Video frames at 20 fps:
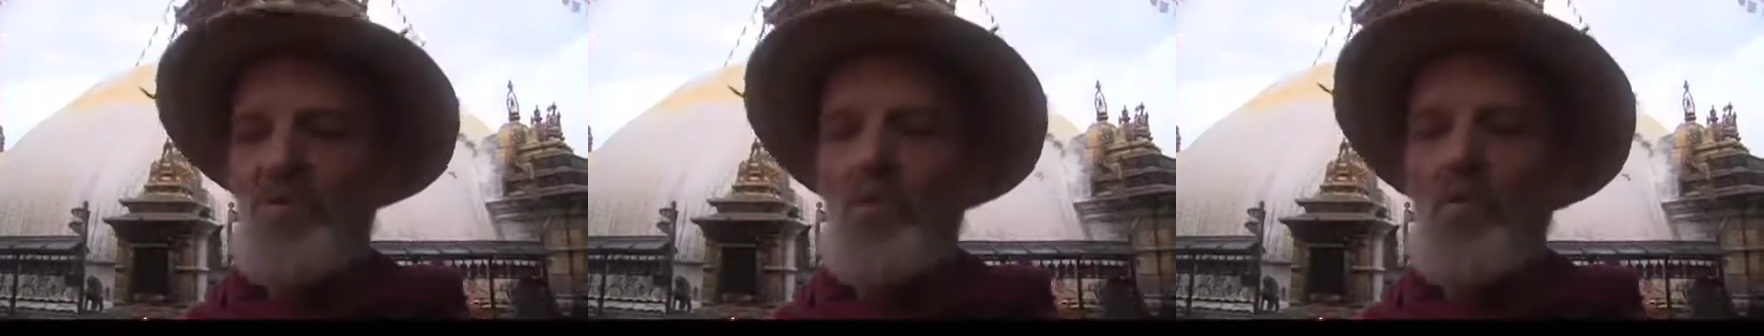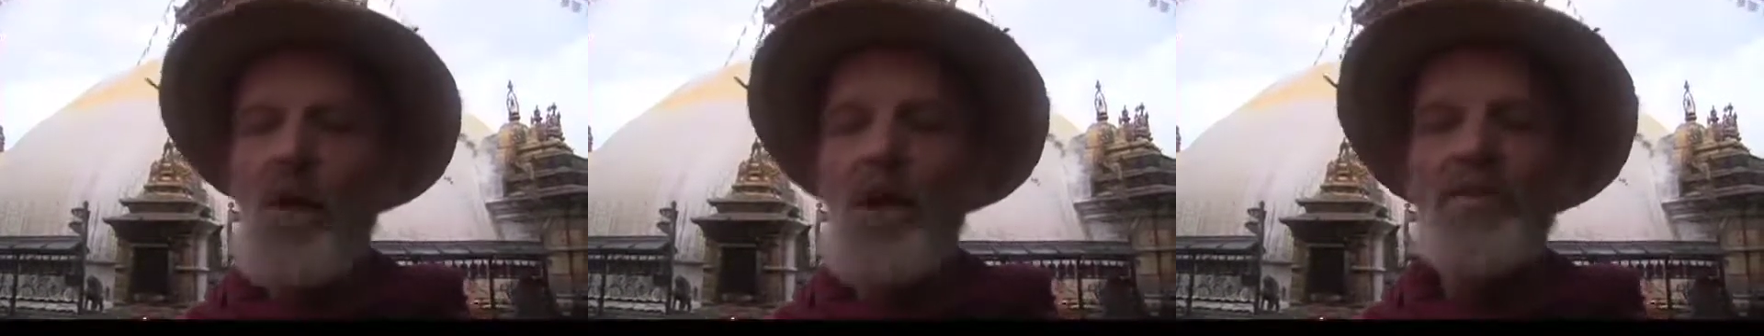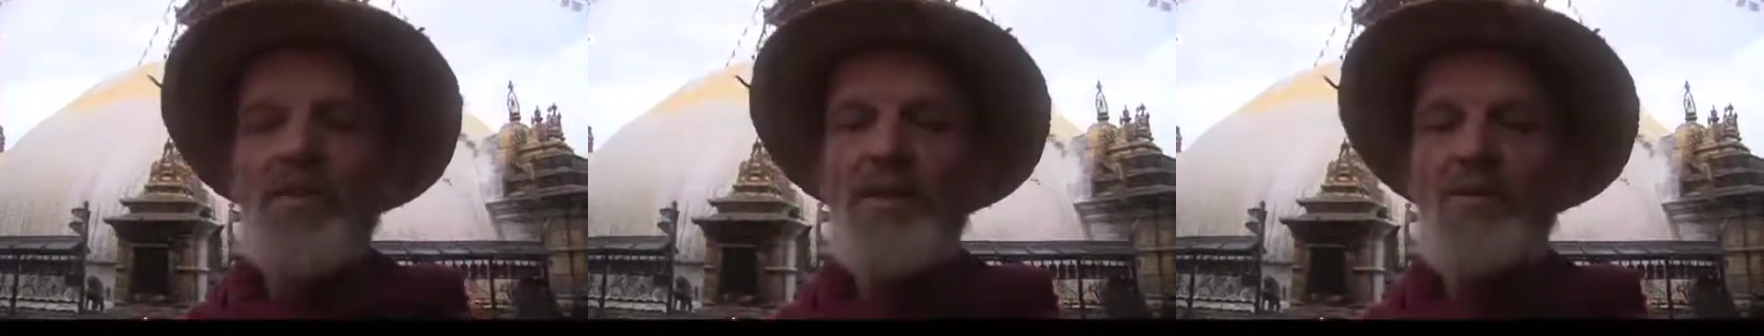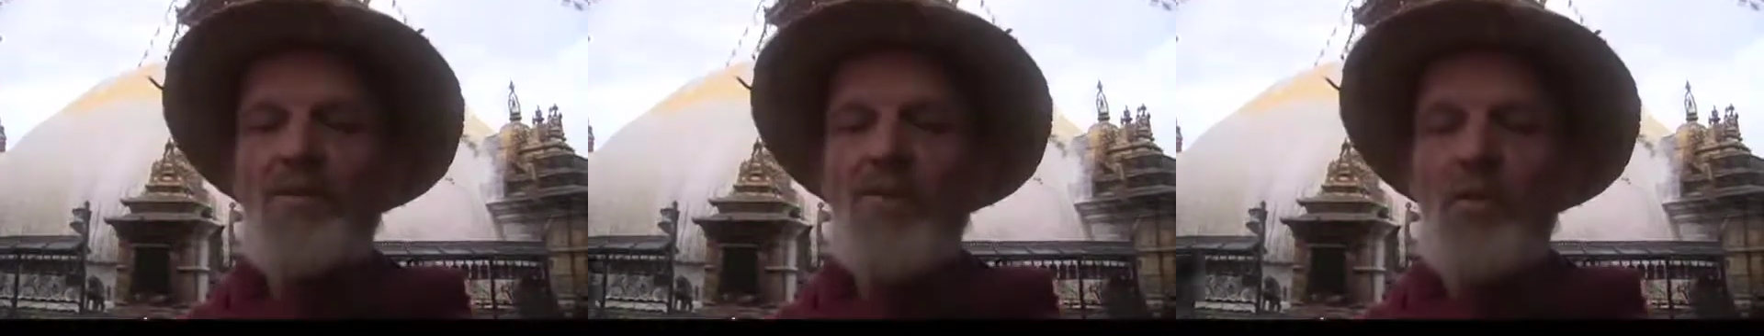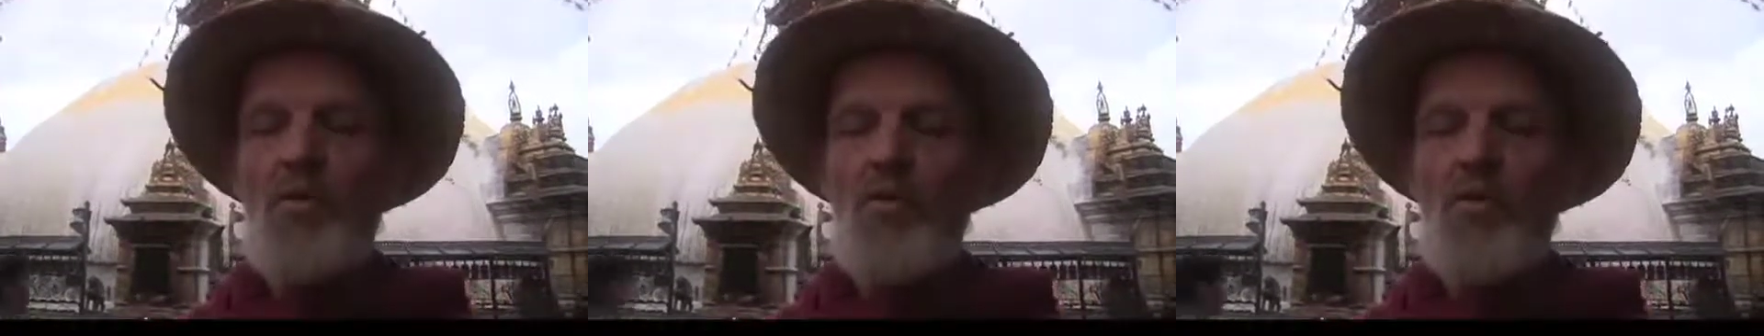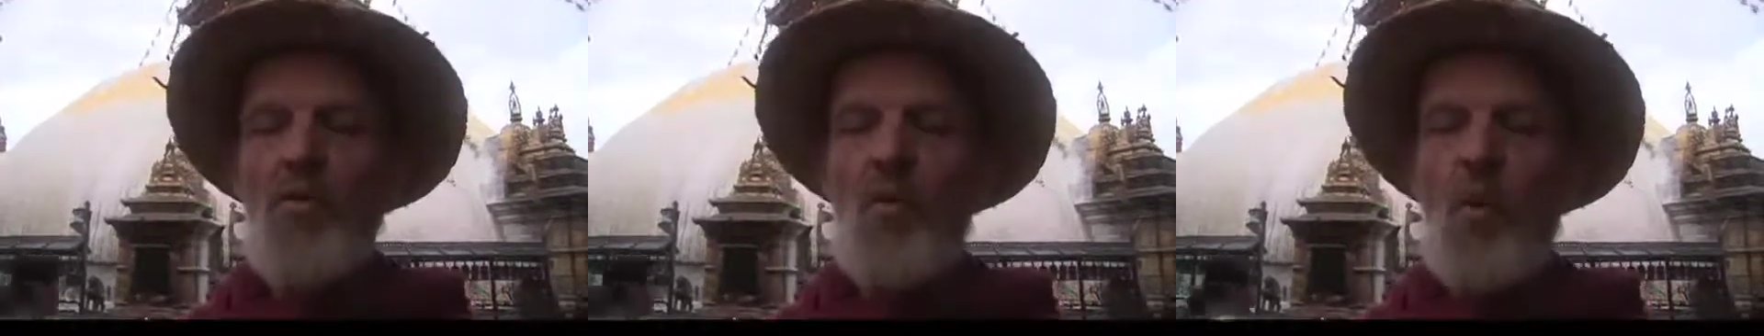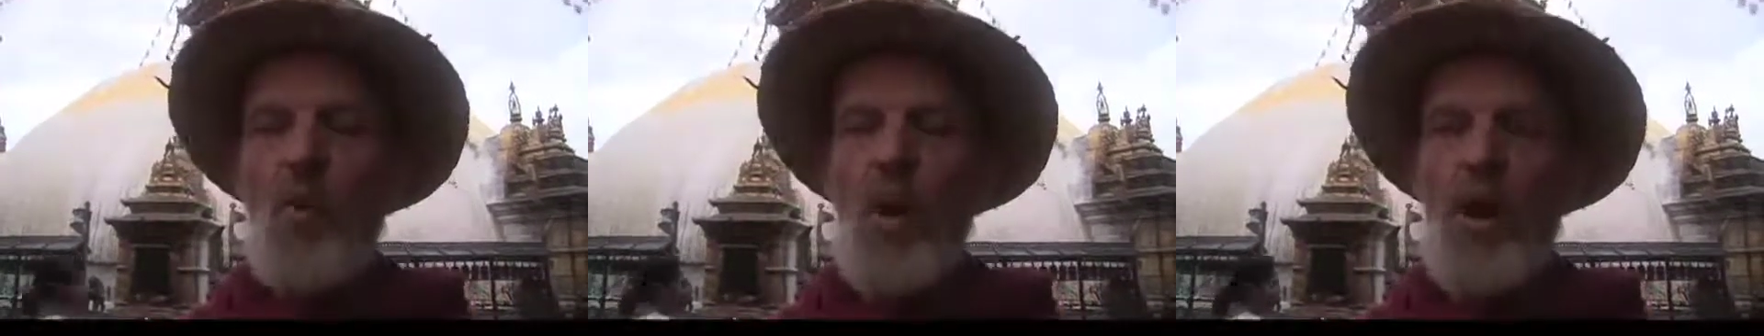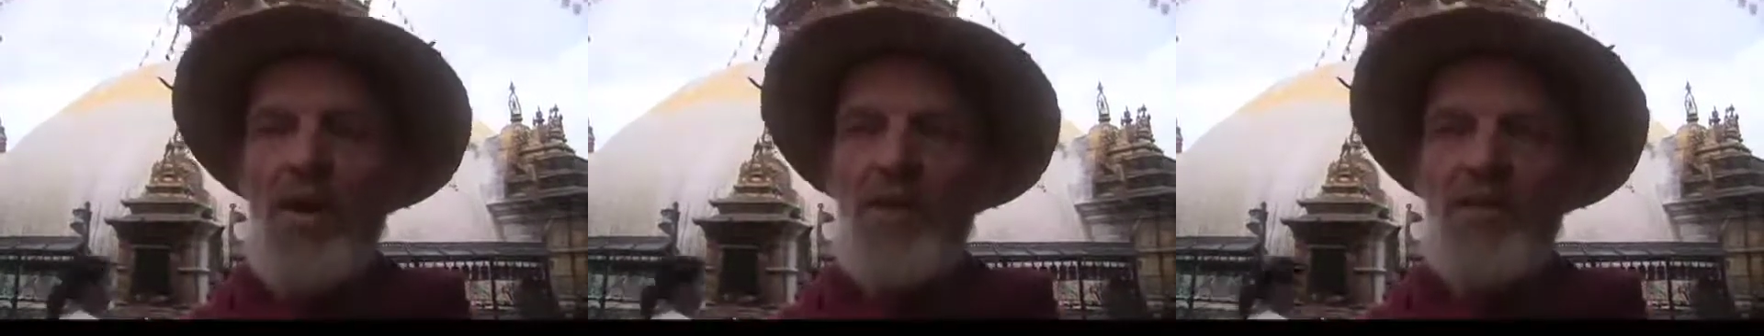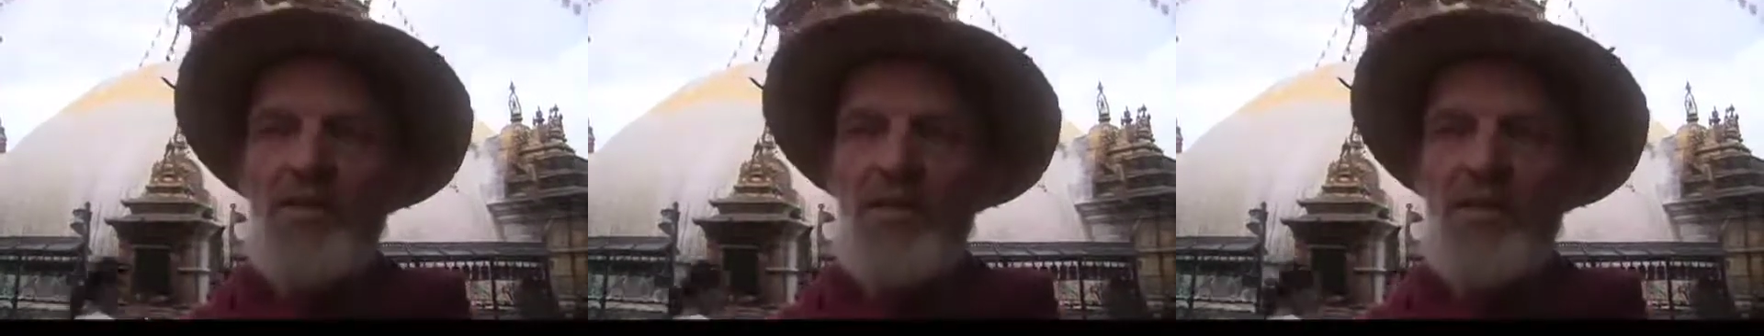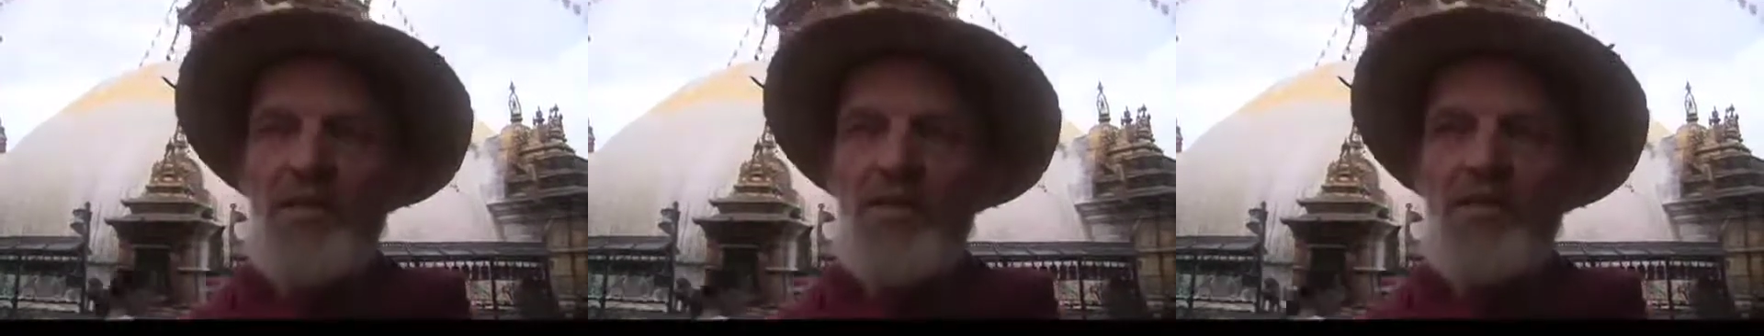wonderful
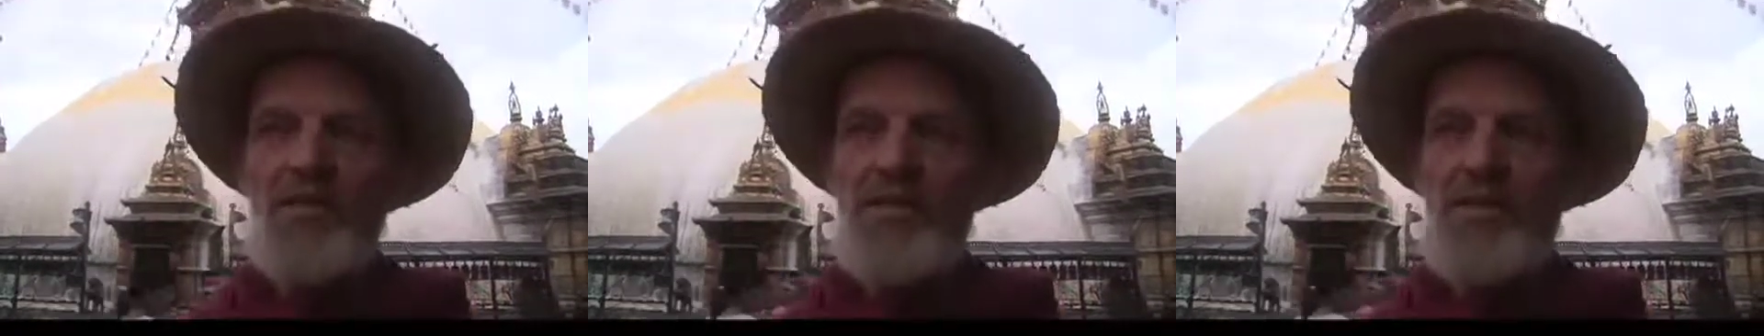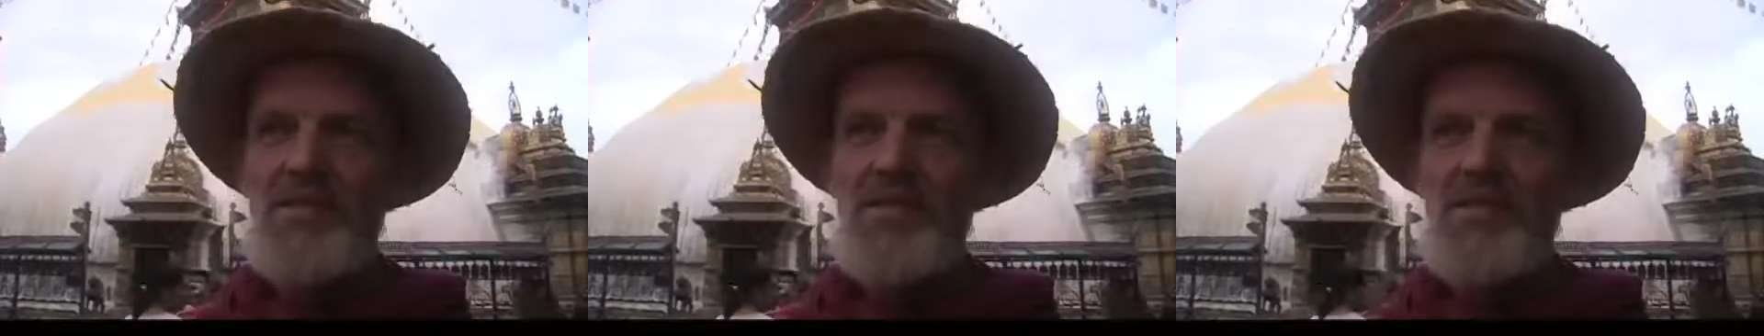qualities